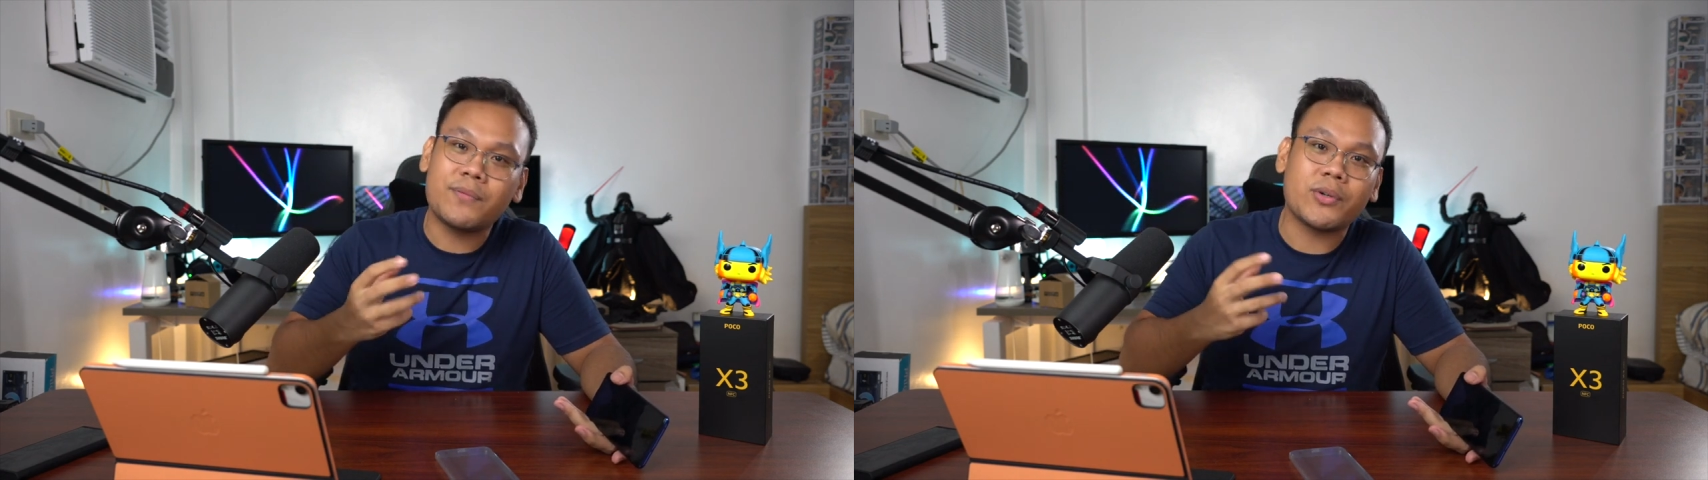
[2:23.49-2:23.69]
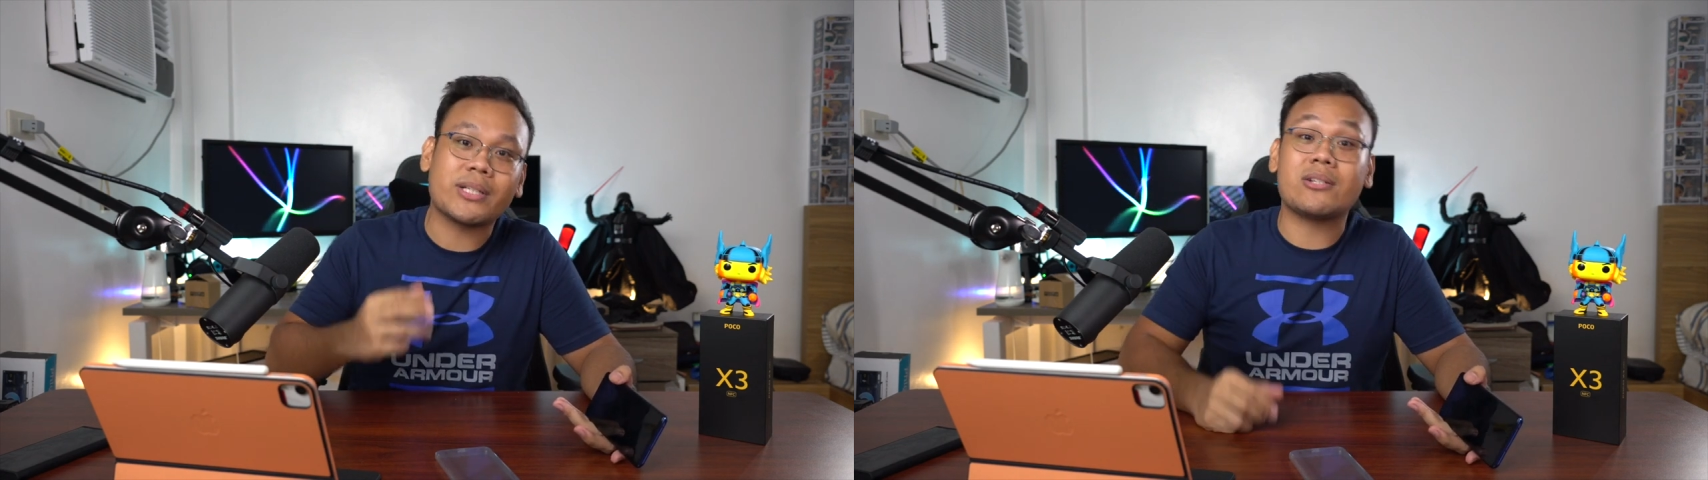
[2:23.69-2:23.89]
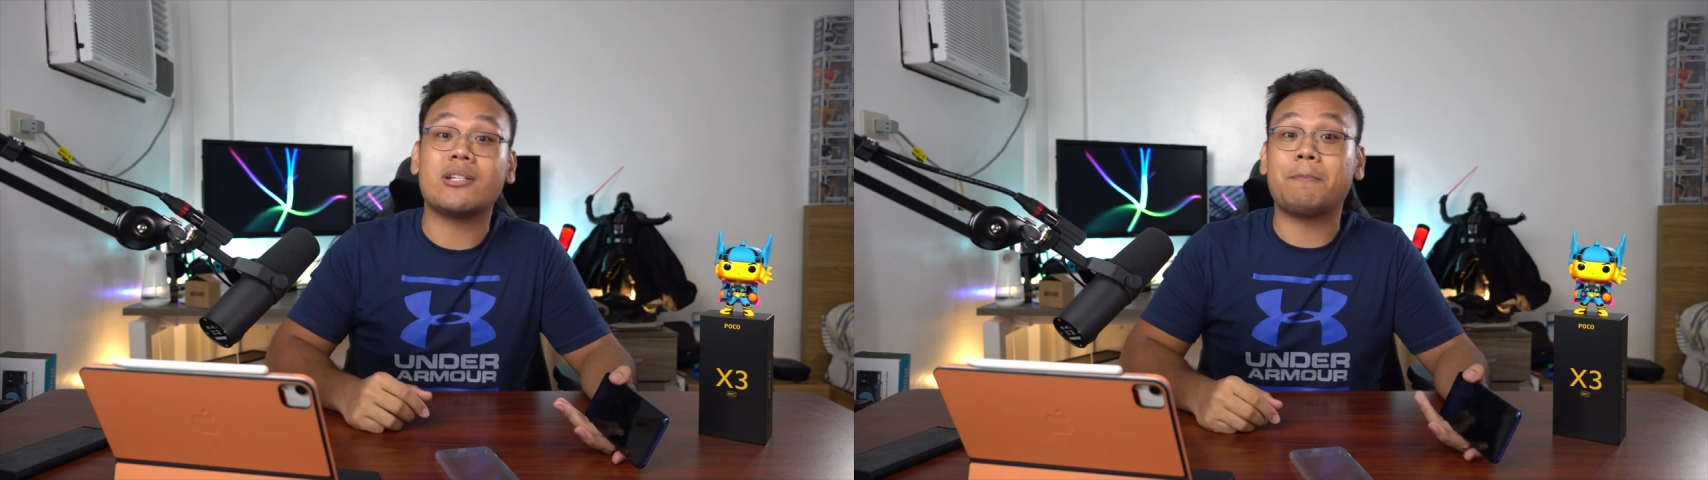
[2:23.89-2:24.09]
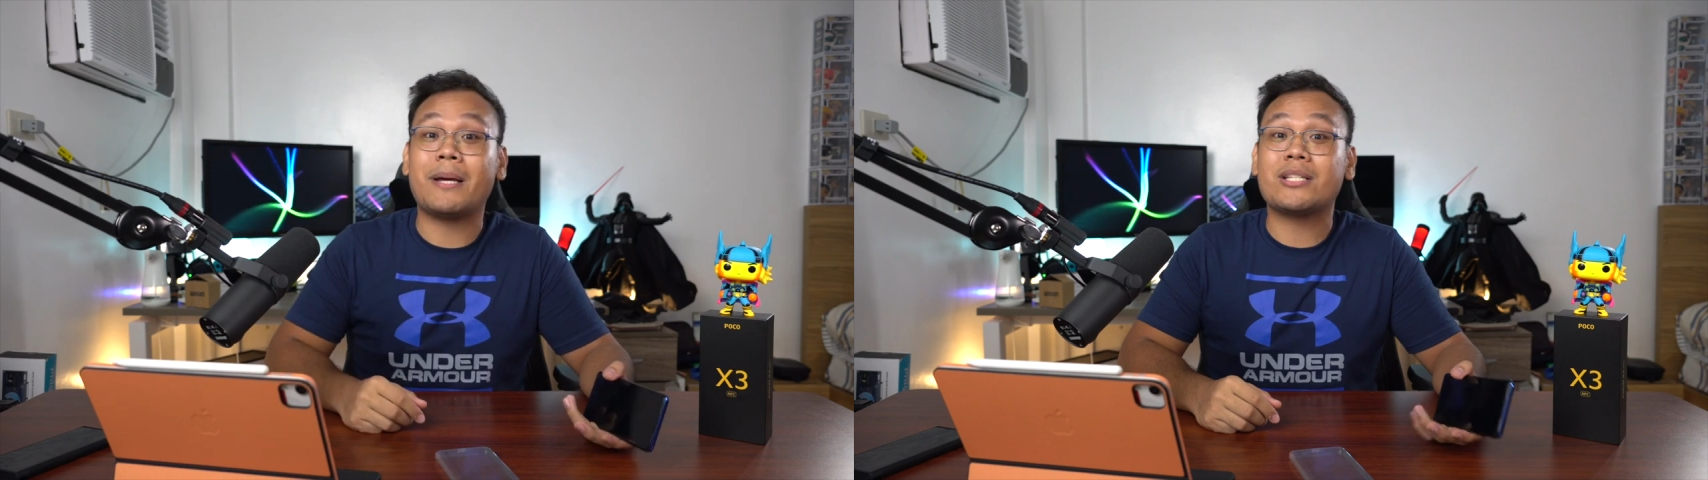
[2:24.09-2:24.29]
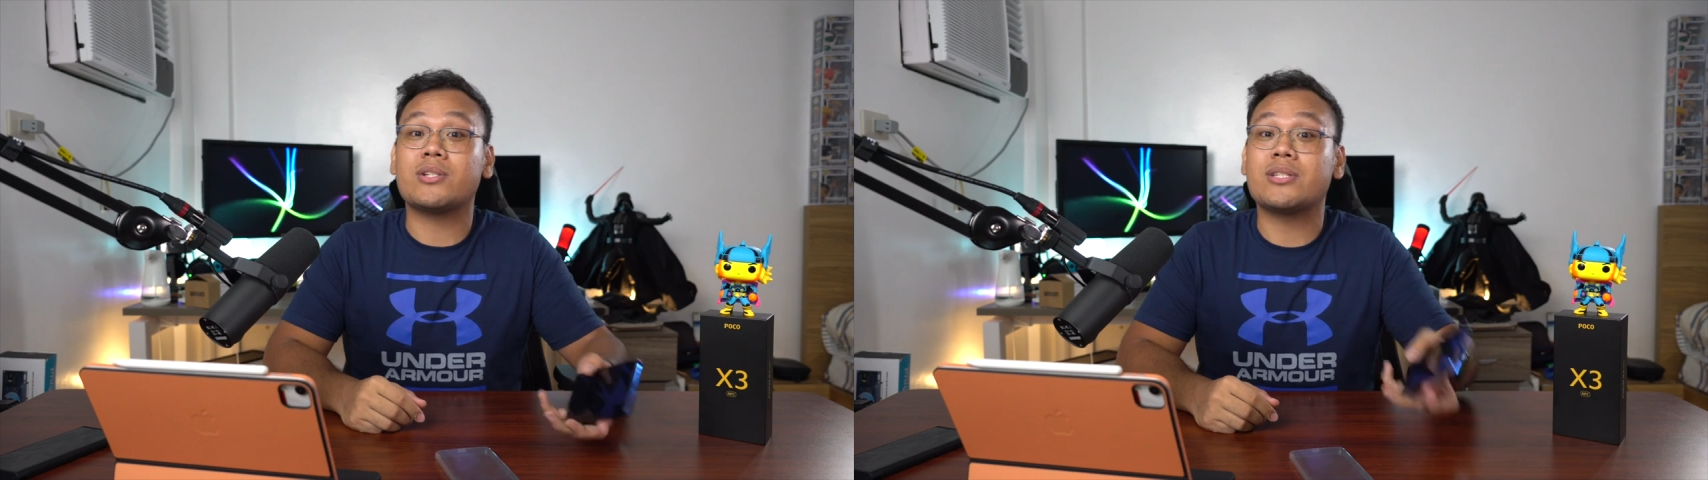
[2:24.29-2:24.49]
4,000
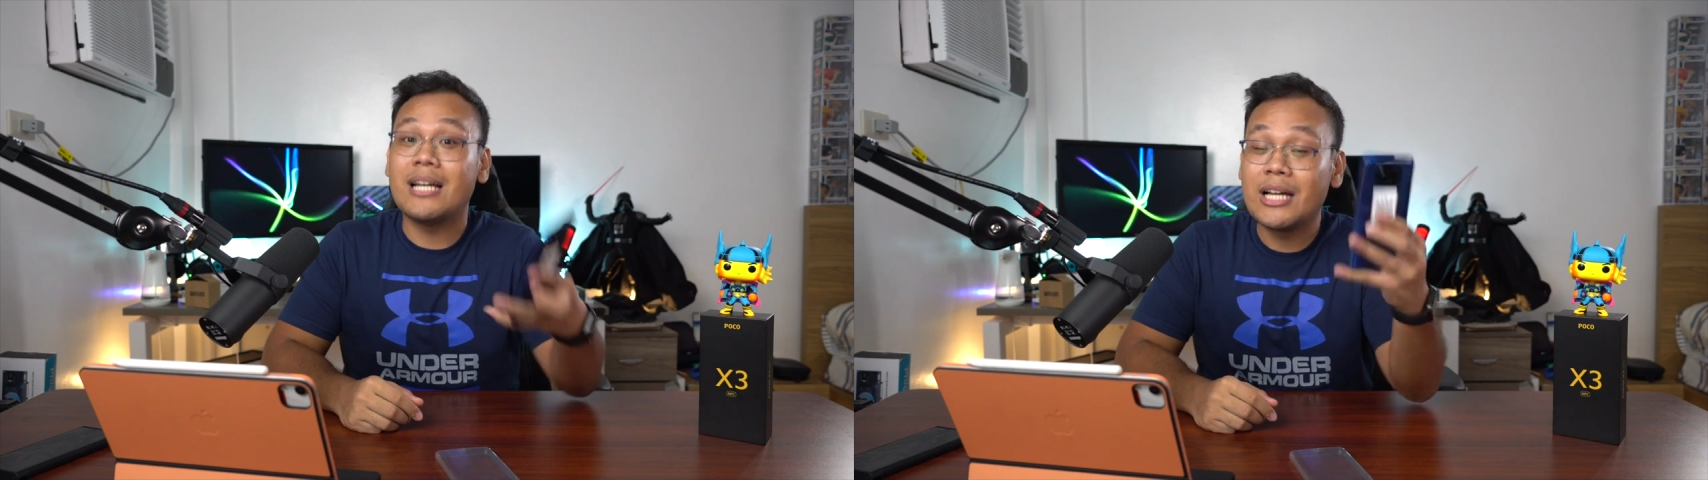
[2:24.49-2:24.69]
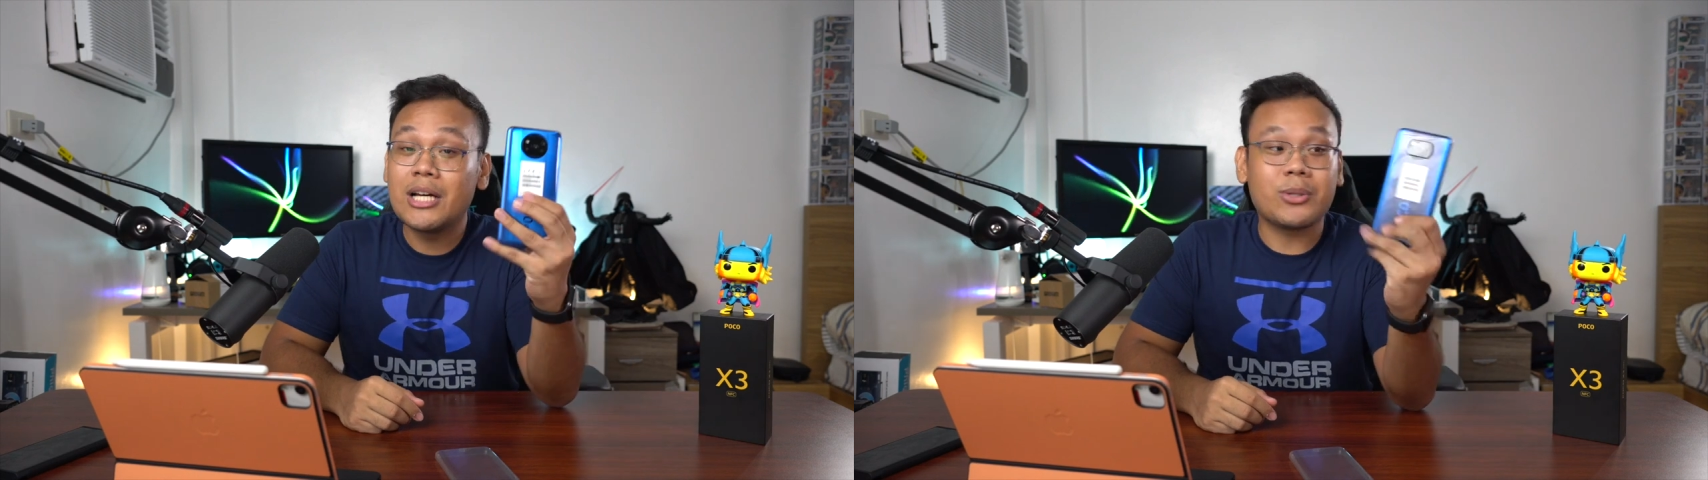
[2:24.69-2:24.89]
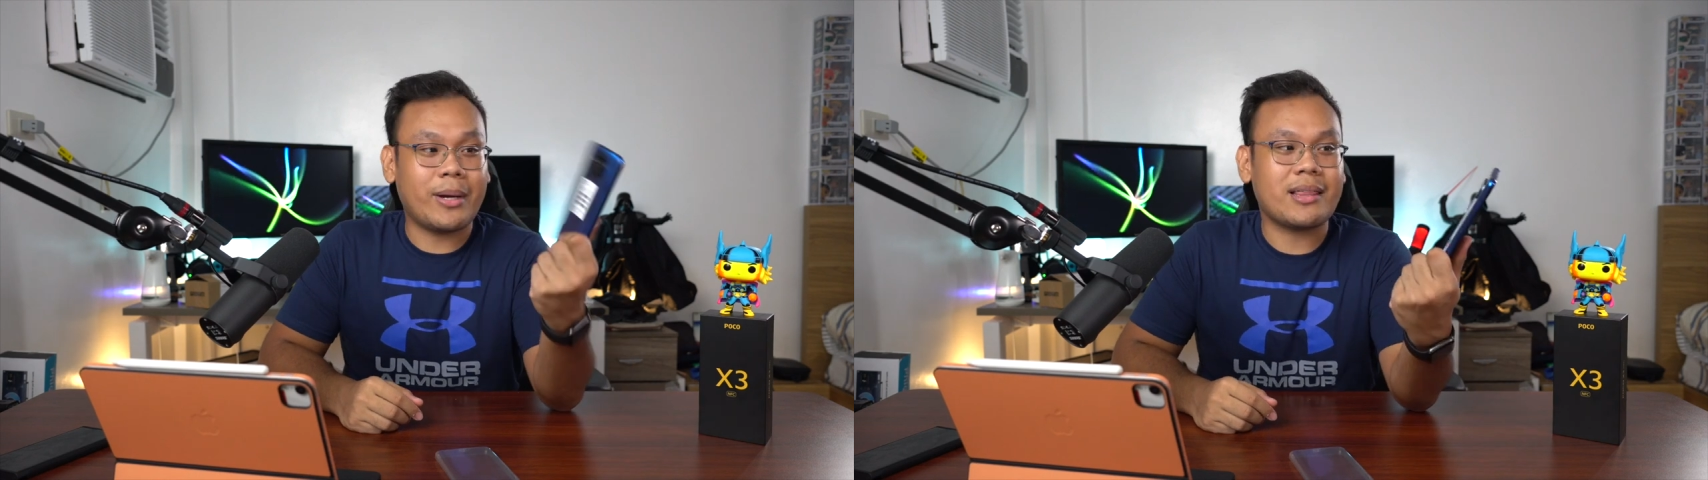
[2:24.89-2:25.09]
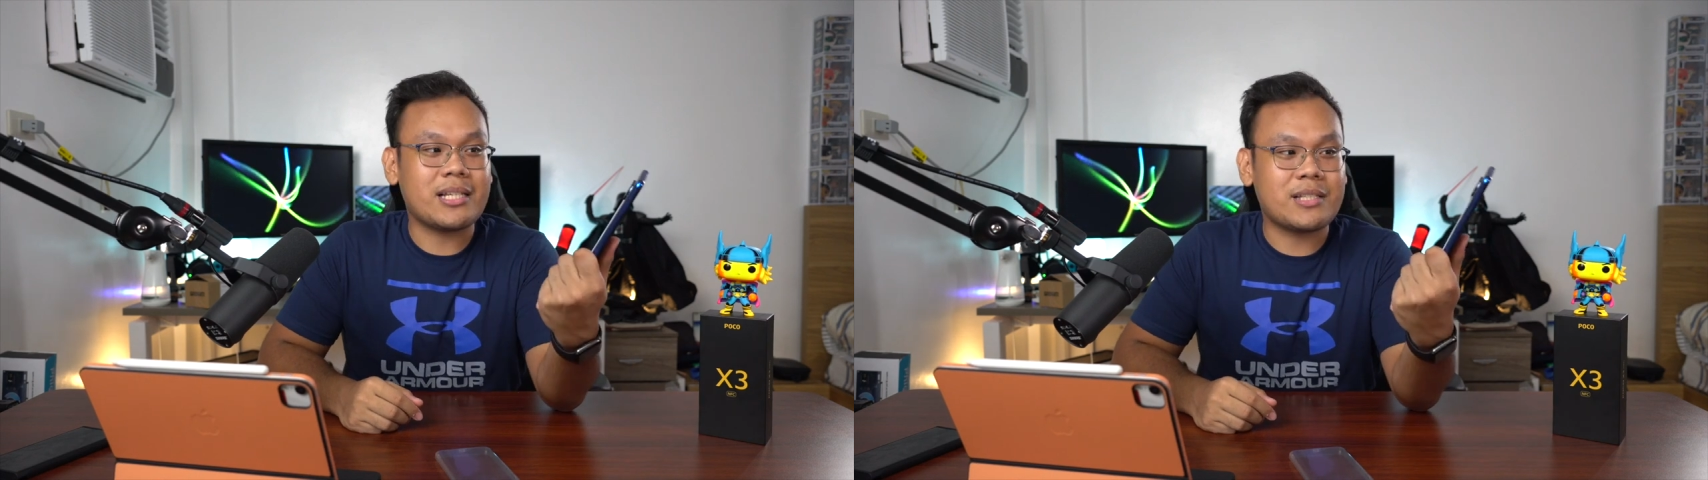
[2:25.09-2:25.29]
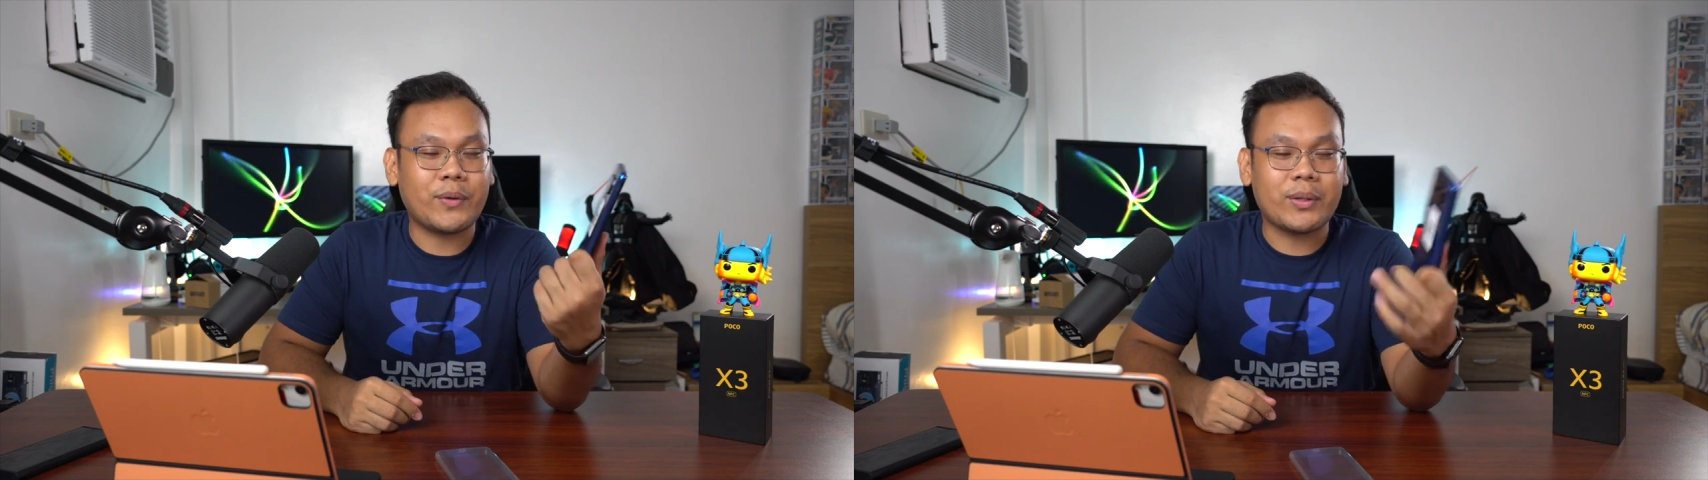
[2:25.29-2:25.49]
pesos to get
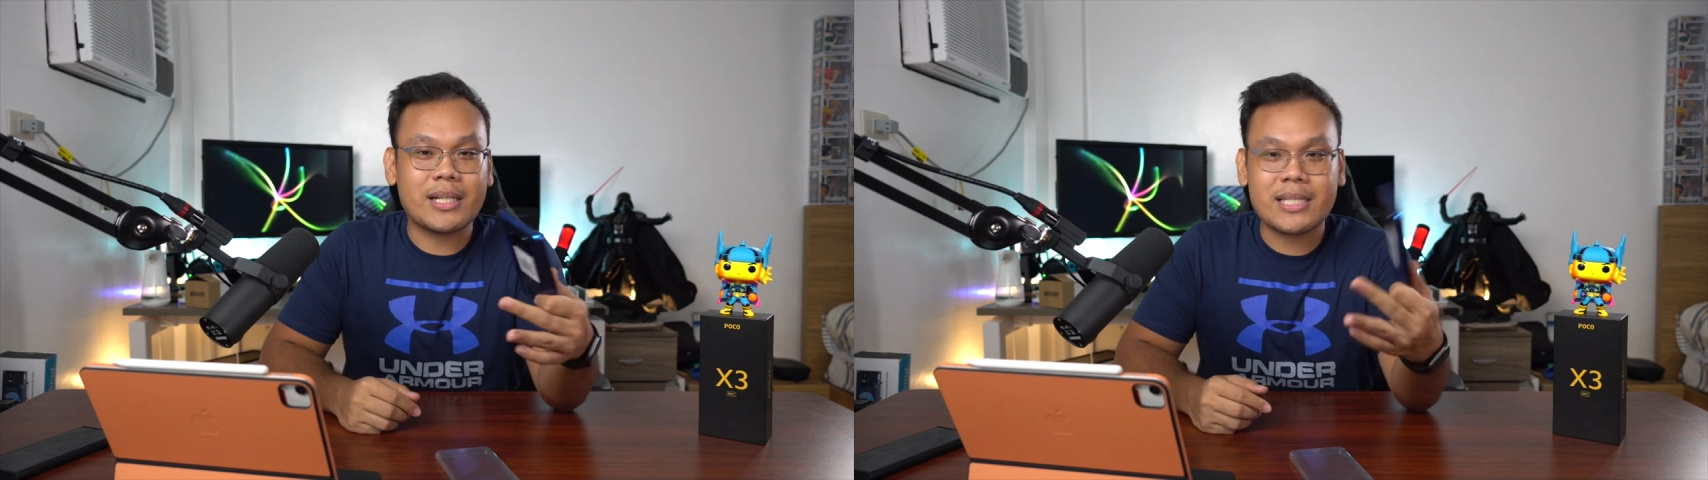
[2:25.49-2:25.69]
this phone.